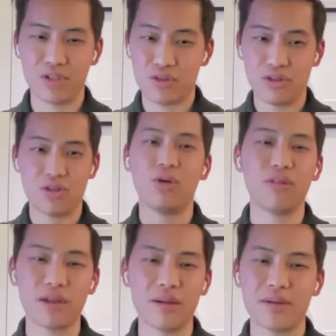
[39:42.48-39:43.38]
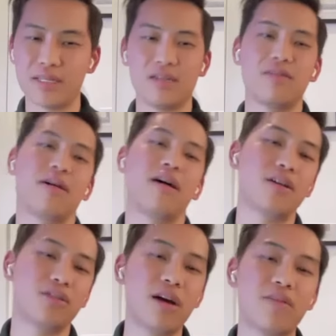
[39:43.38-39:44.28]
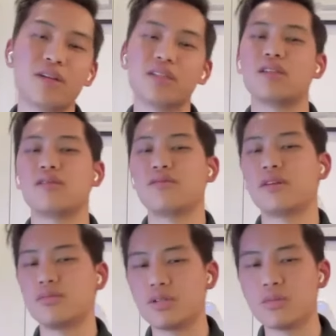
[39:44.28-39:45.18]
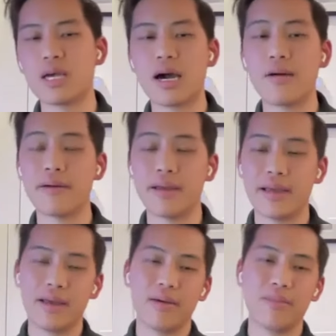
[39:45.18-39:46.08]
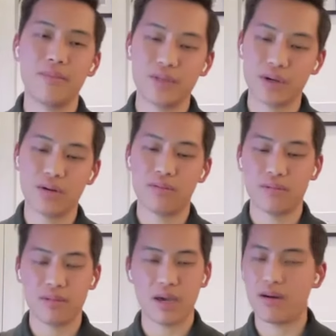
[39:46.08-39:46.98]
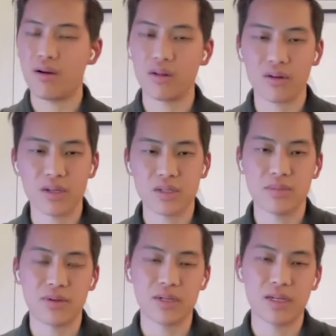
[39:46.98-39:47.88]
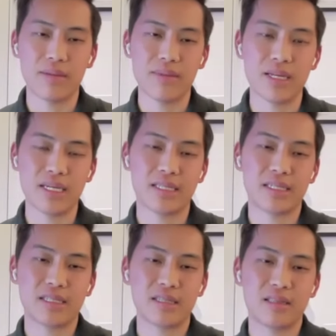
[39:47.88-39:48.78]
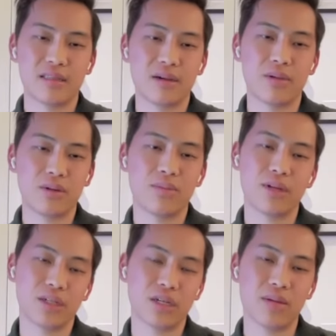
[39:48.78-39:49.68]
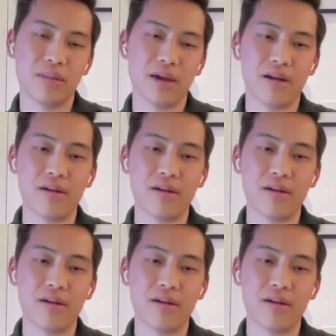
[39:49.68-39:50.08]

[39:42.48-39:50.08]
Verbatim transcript: screw your whole thing up, because then you have to hire drivers and you have to farm trips out. So yeah, all across the board. I mean, it's, you know, we do a pretty good job in